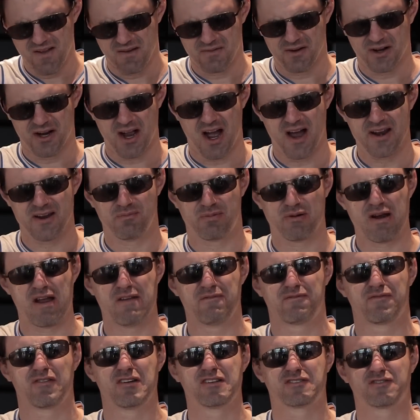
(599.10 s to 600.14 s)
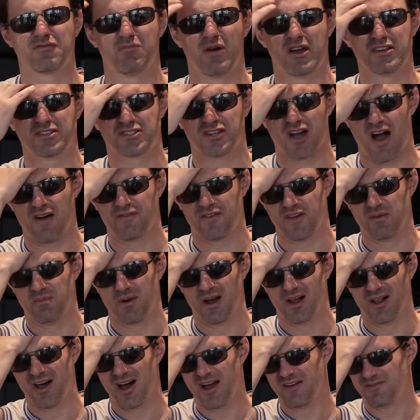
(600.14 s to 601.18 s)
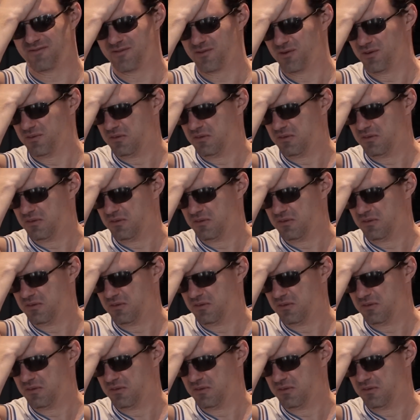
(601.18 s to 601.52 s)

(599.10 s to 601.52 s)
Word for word: never gotten a brain freeze from iced coffee in my life.